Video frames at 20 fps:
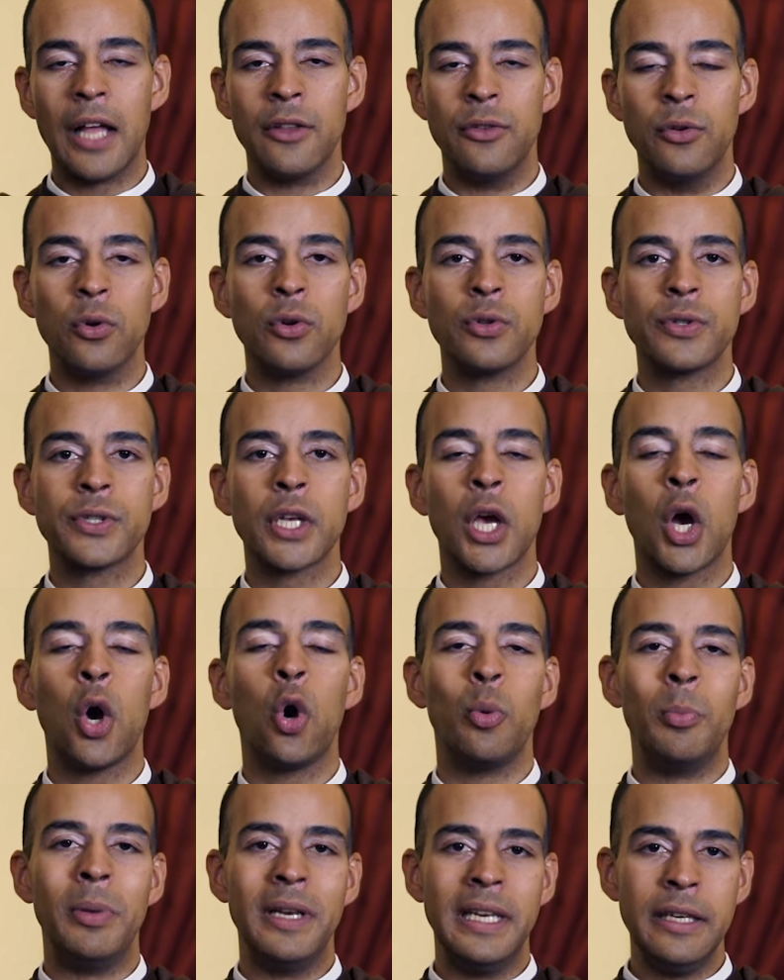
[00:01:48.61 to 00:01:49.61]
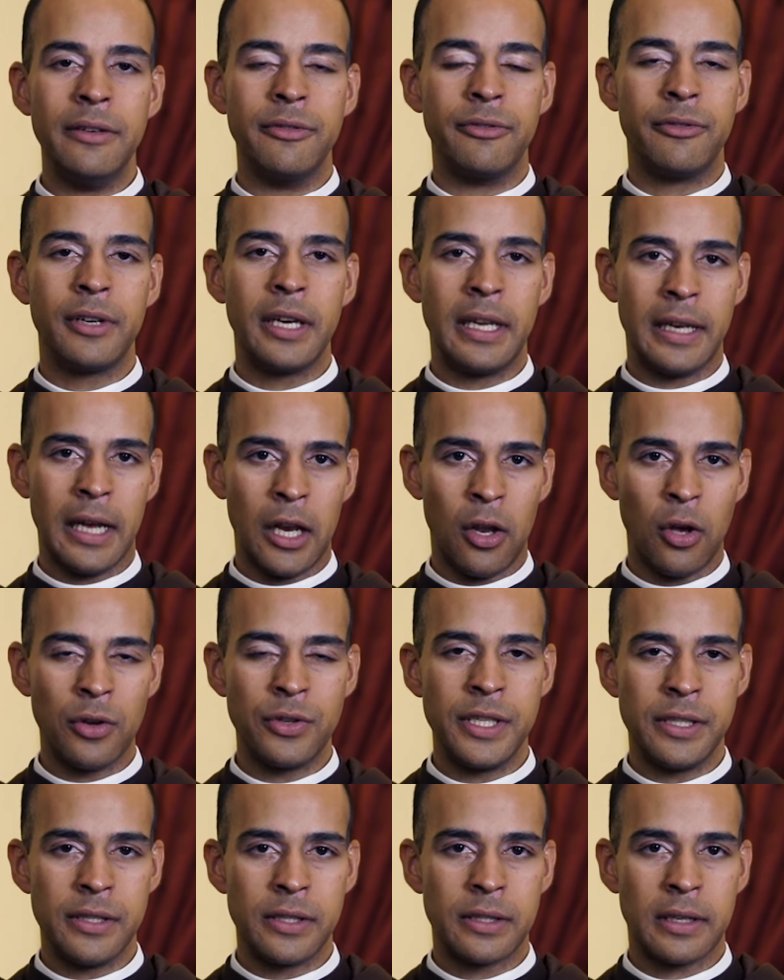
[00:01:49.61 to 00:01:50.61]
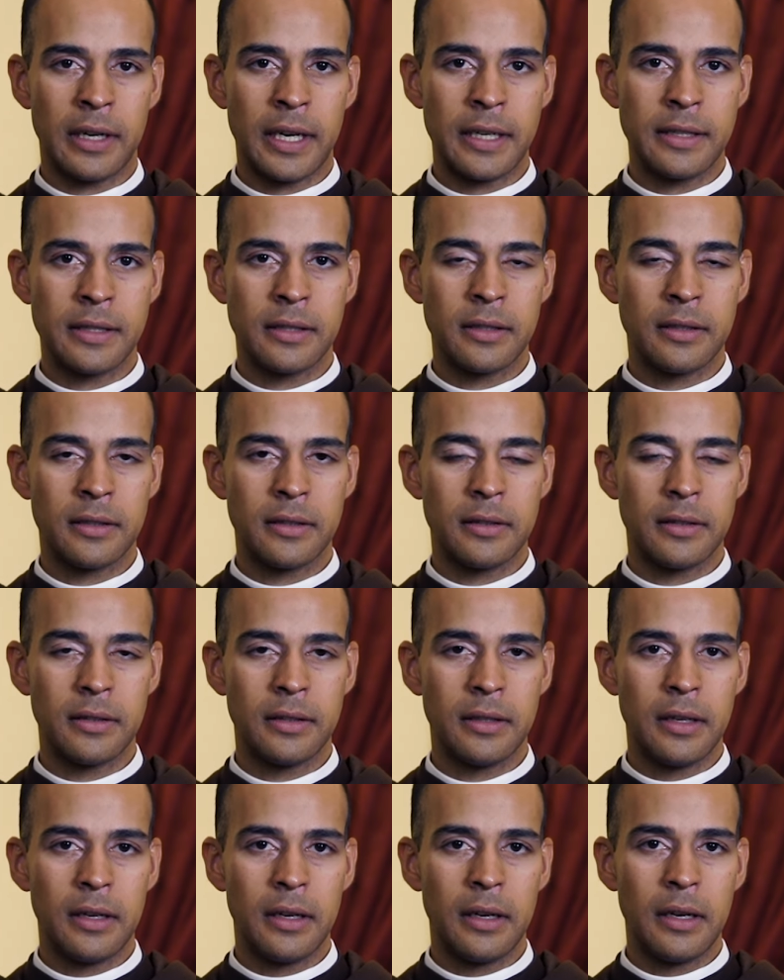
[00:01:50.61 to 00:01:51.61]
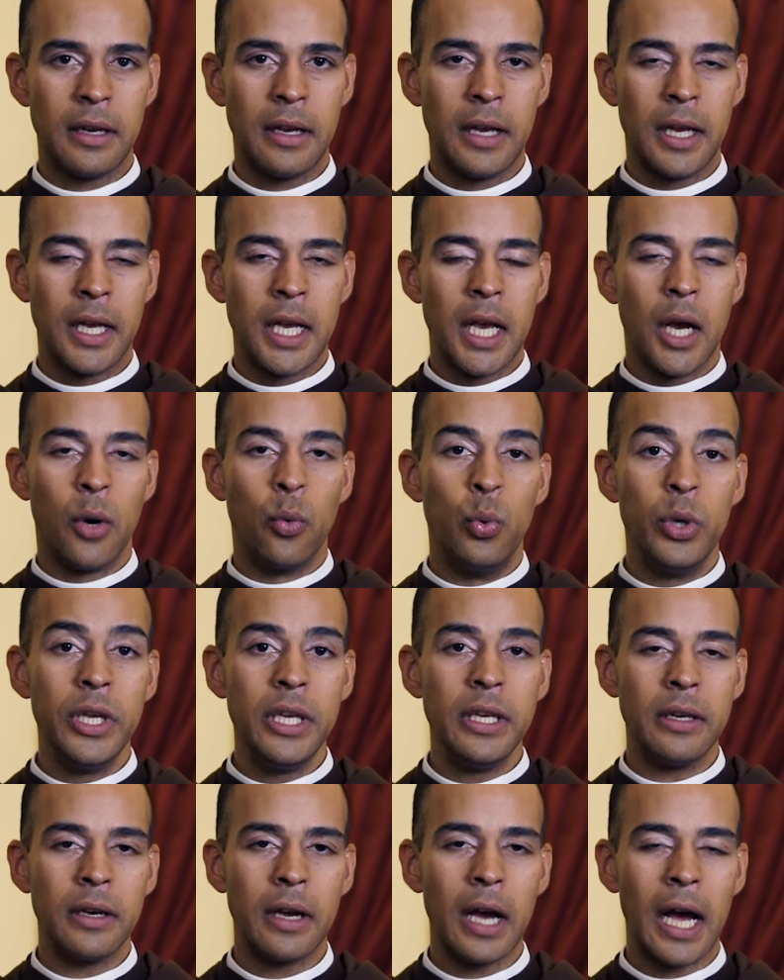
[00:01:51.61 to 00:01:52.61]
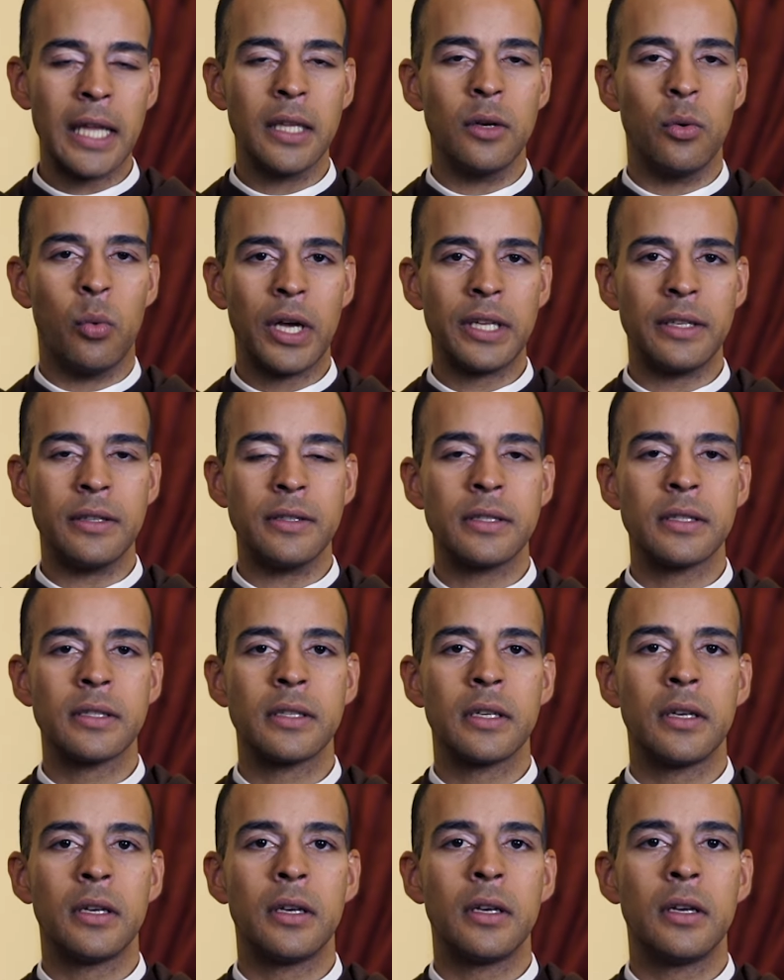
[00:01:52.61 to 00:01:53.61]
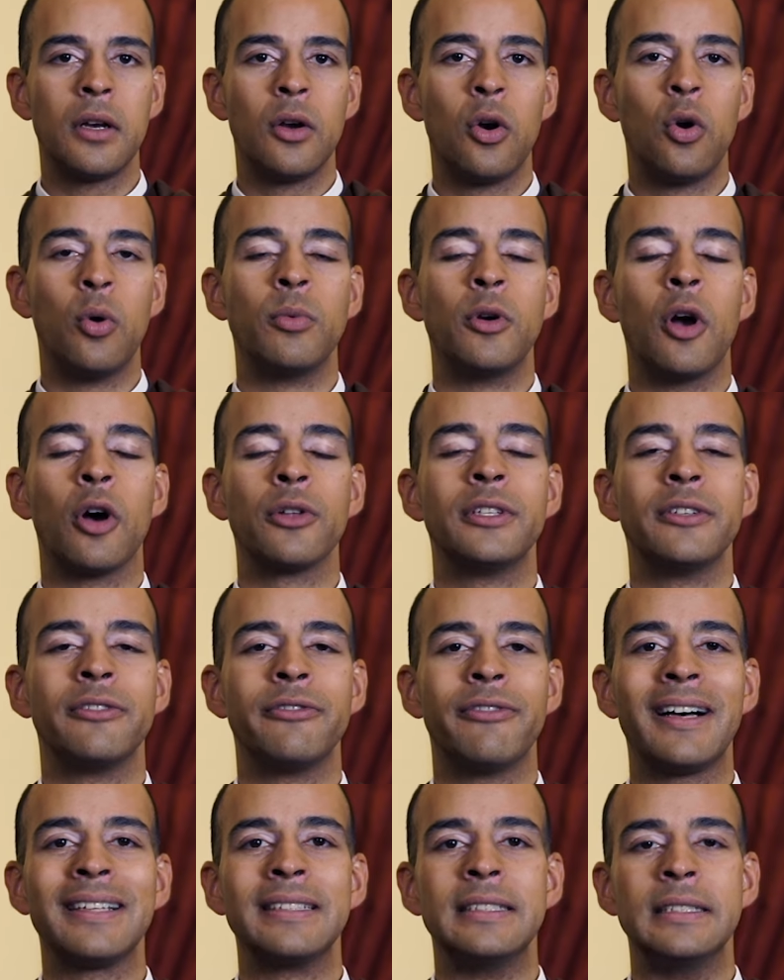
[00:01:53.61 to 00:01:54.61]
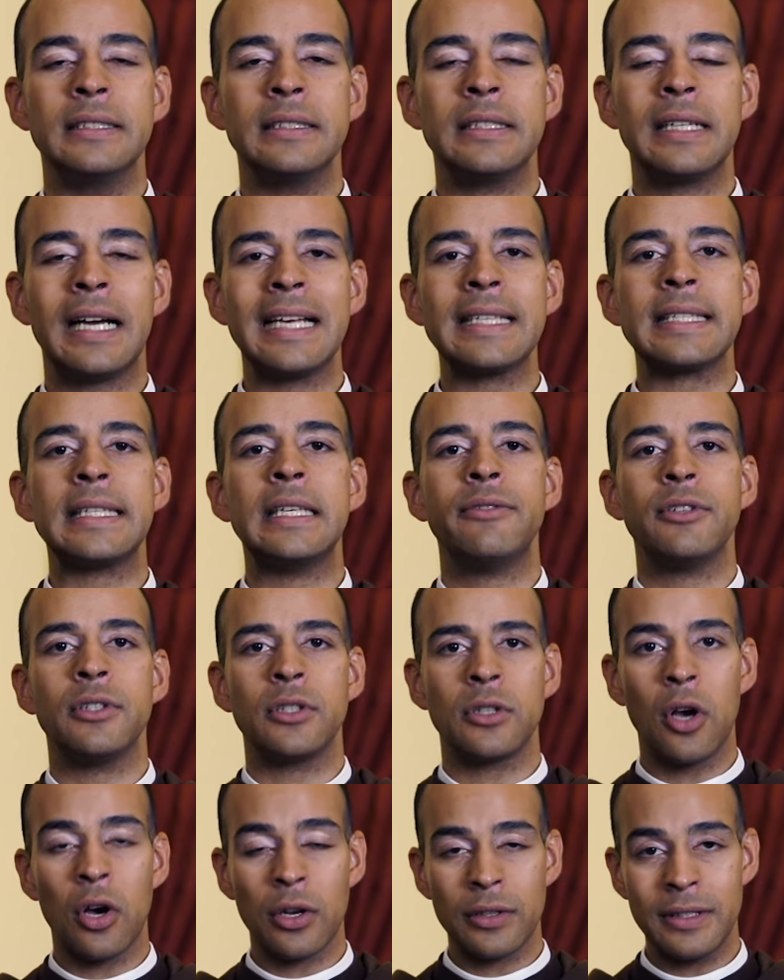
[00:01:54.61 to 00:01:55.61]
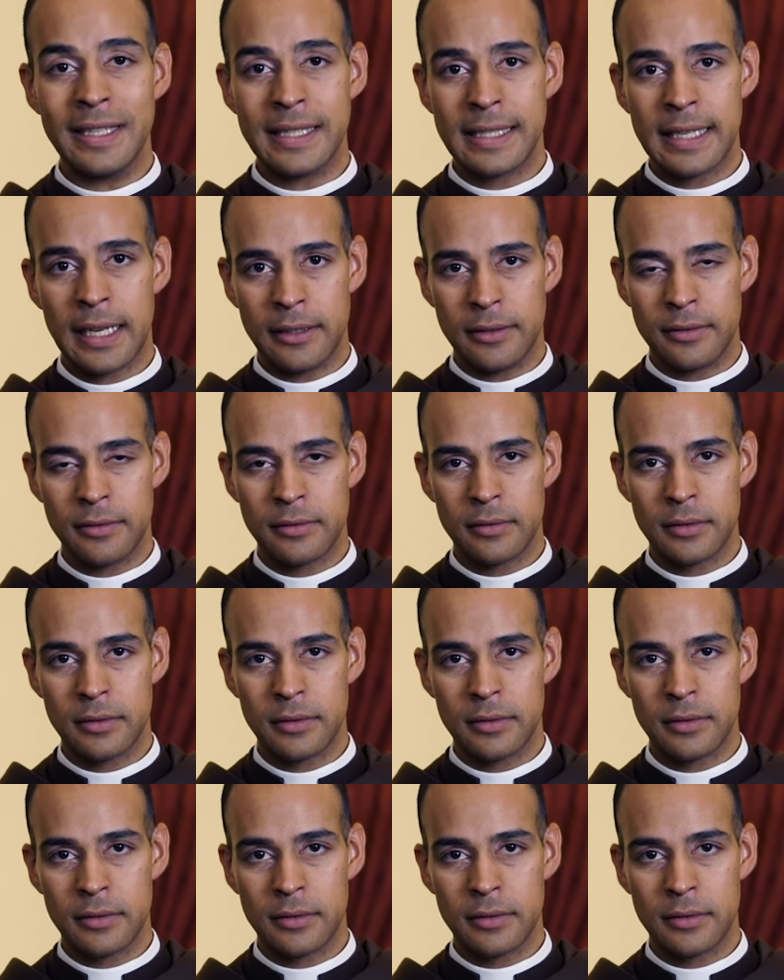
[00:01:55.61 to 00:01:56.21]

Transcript: Are those who believe in our Lord Jesus Christ. We are the ones whom God the Father has given to God the Son.